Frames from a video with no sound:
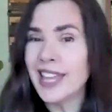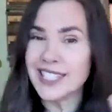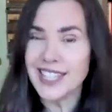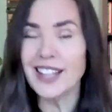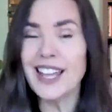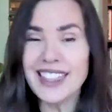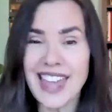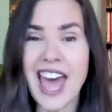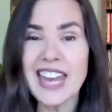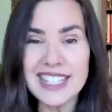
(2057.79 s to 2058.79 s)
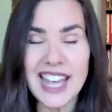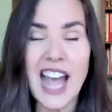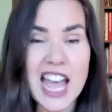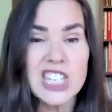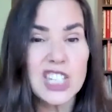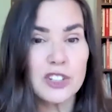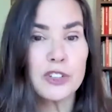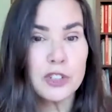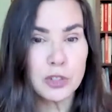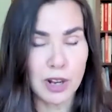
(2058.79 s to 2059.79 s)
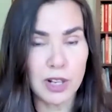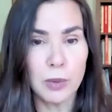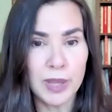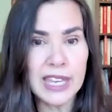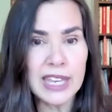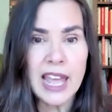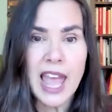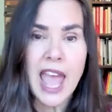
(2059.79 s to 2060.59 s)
It's not like that. It's like, I still struggle with it.